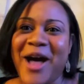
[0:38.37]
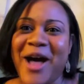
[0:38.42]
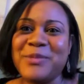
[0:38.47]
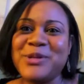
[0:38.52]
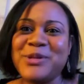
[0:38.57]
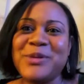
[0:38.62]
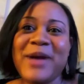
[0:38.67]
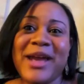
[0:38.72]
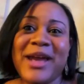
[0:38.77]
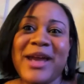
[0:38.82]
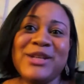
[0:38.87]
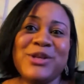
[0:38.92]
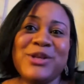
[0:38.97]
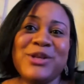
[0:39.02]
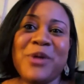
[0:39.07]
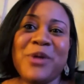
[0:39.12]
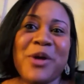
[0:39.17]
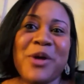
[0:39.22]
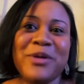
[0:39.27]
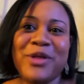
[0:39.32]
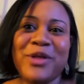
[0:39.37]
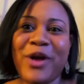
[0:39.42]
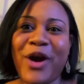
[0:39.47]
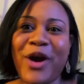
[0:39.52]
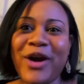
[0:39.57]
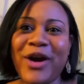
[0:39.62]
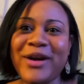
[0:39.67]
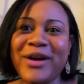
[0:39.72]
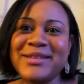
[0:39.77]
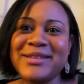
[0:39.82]
So getting to work with
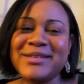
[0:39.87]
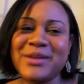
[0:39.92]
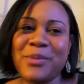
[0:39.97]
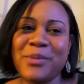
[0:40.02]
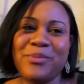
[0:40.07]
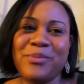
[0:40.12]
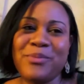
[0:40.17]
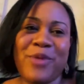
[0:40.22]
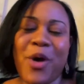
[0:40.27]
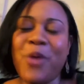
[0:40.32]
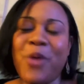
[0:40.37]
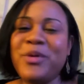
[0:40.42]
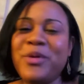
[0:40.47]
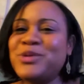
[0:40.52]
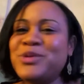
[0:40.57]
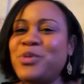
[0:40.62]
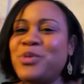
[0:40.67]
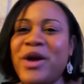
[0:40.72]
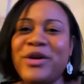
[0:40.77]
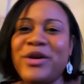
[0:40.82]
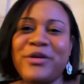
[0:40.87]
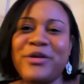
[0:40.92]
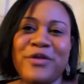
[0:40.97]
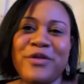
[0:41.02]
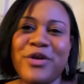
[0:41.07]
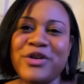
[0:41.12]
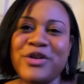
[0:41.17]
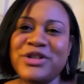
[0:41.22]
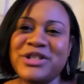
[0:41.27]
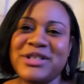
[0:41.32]
her is always
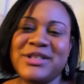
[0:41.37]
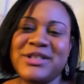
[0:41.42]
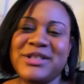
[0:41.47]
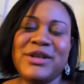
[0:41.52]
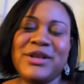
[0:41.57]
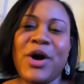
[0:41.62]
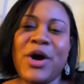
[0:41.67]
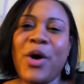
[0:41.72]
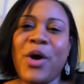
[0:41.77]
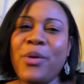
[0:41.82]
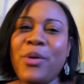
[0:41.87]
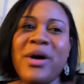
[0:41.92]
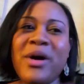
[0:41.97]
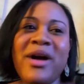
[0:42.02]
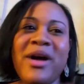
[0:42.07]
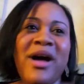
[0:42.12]
wonderful. She's so